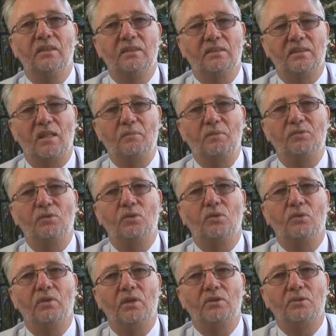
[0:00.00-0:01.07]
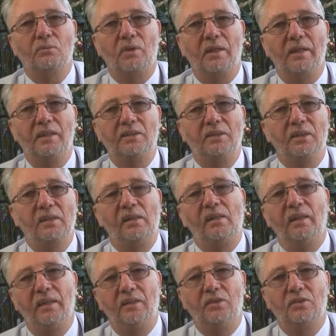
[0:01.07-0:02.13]
some of your gross wage
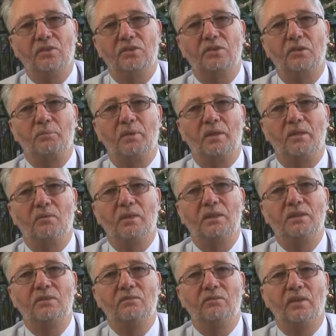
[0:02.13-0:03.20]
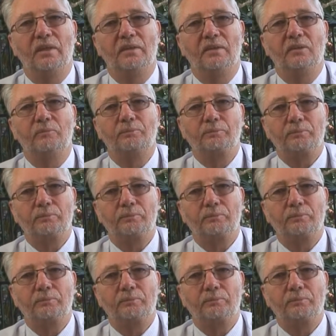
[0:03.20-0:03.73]
into your superannuation fund.